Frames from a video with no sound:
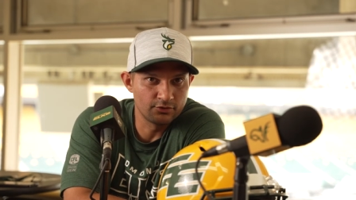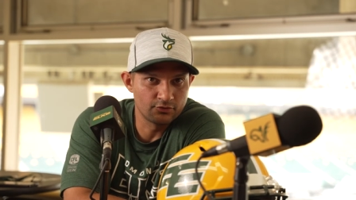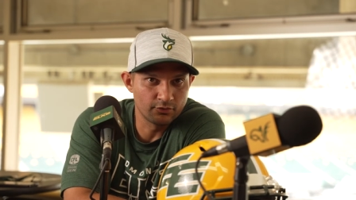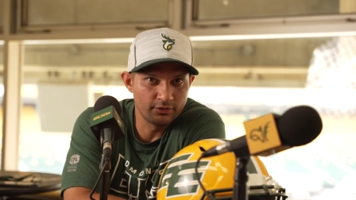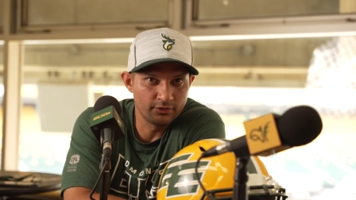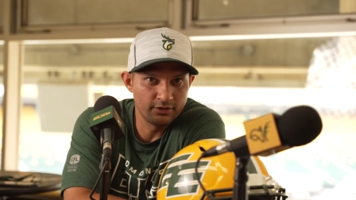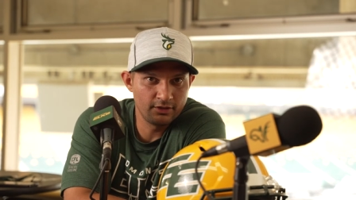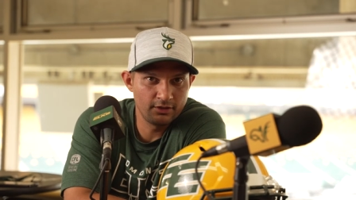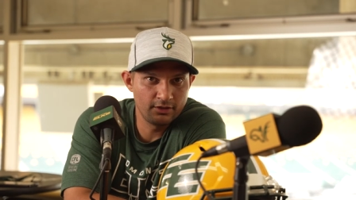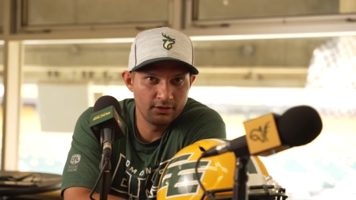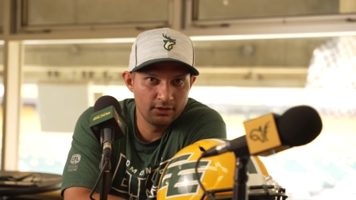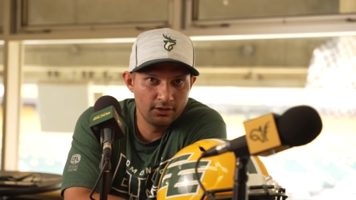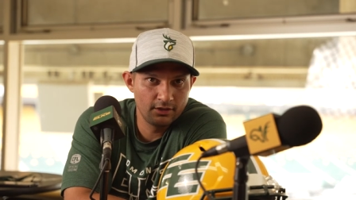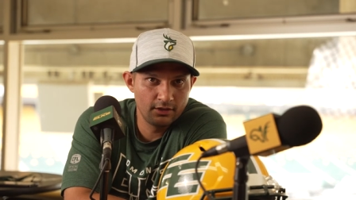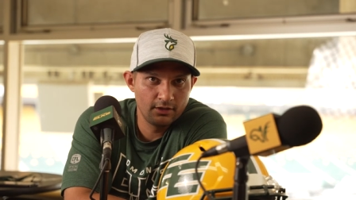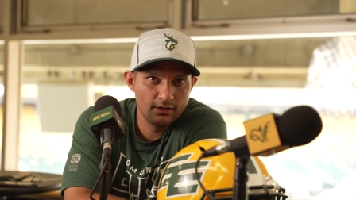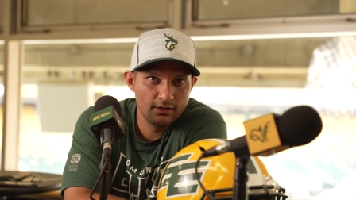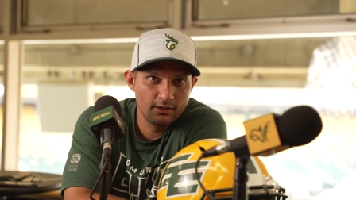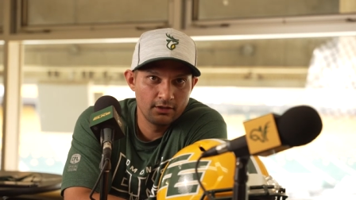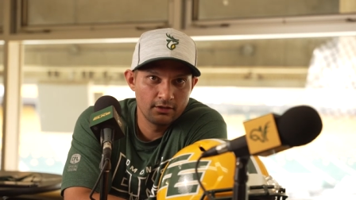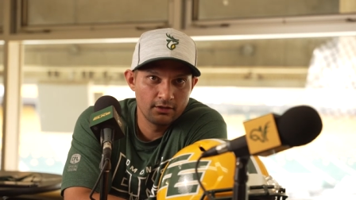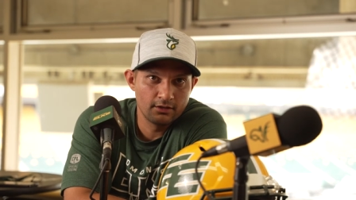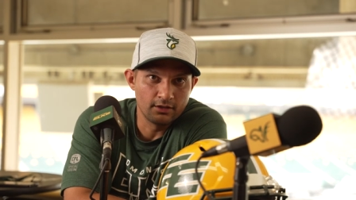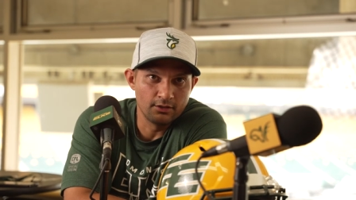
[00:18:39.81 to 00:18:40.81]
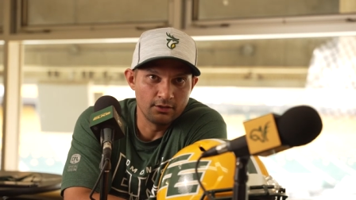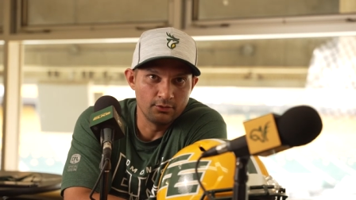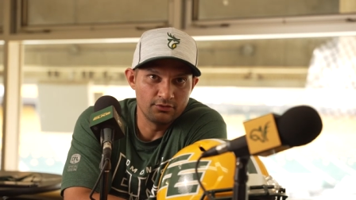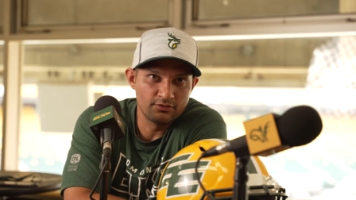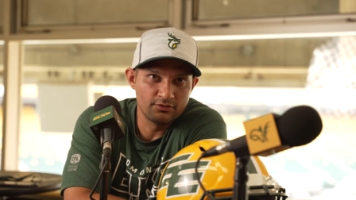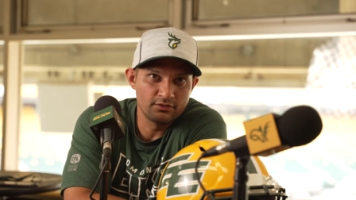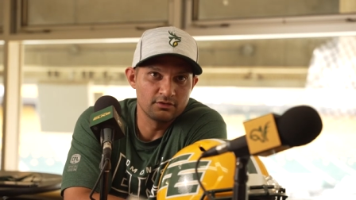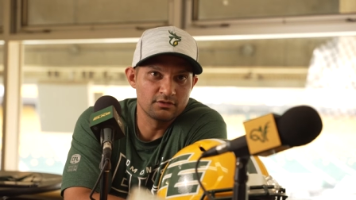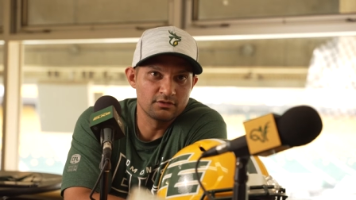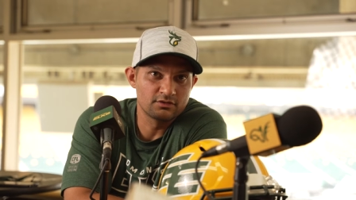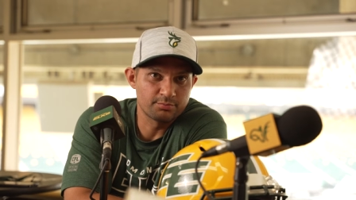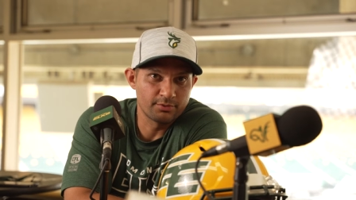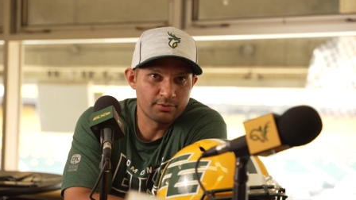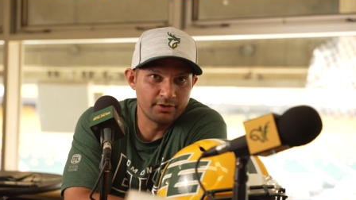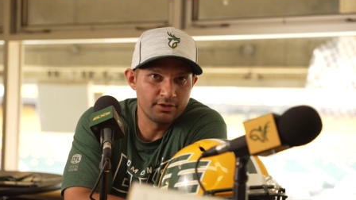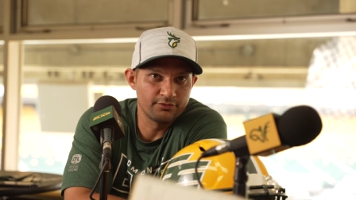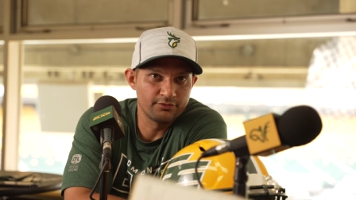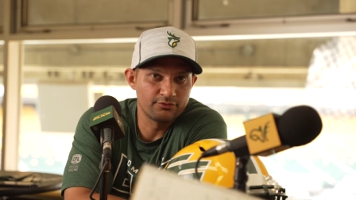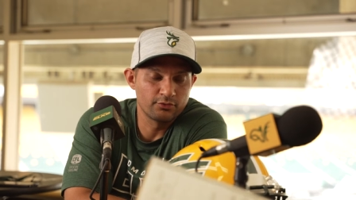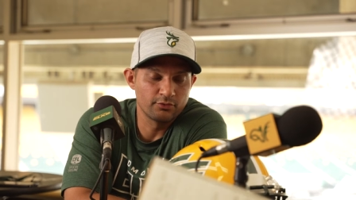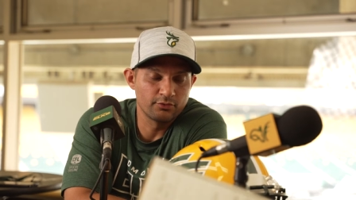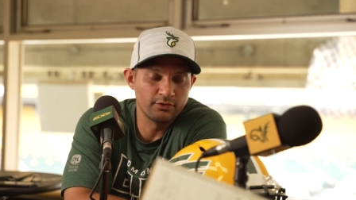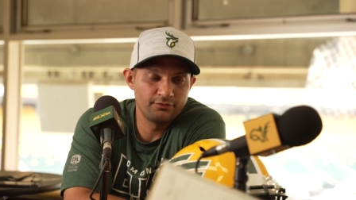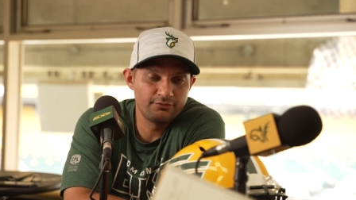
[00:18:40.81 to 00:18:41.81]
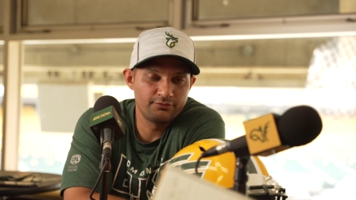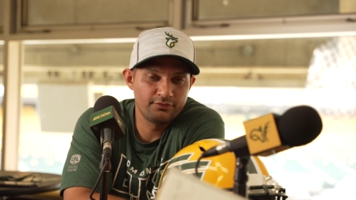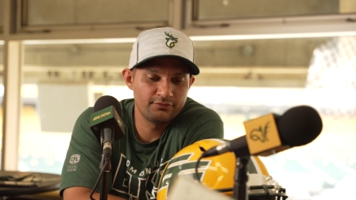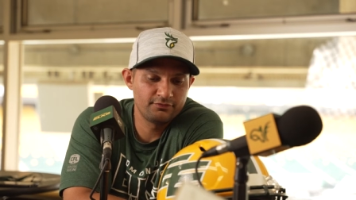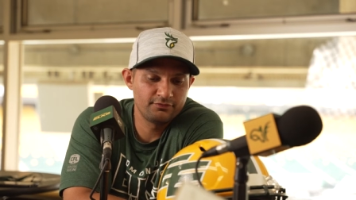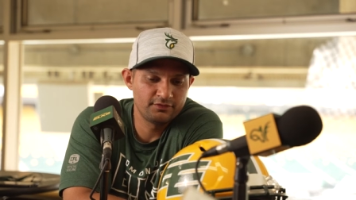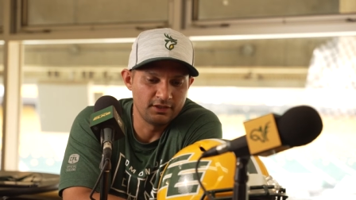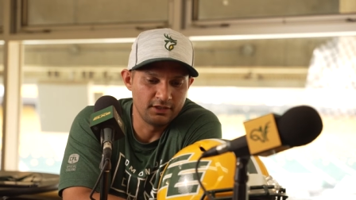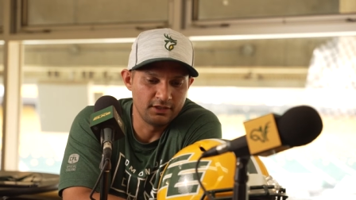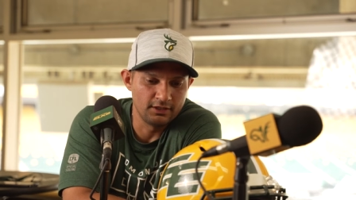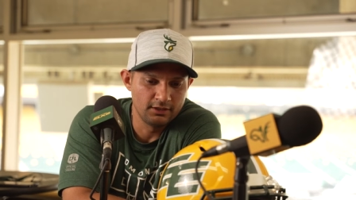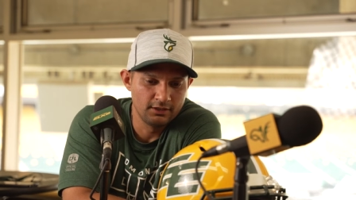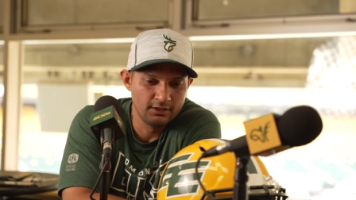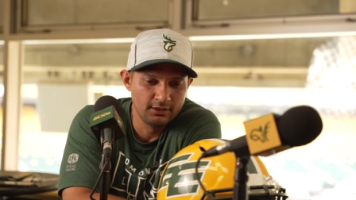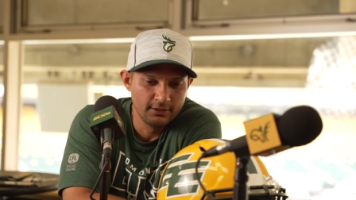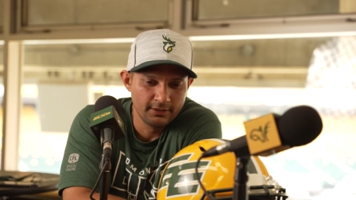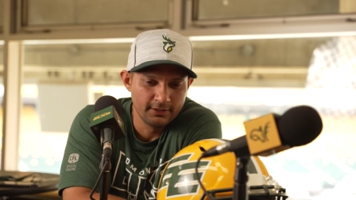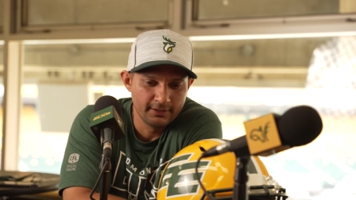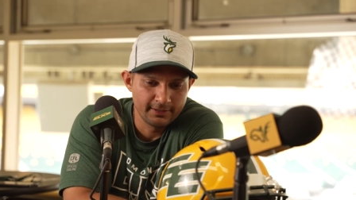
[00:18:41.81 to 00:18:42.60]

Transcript: the spring of 2015.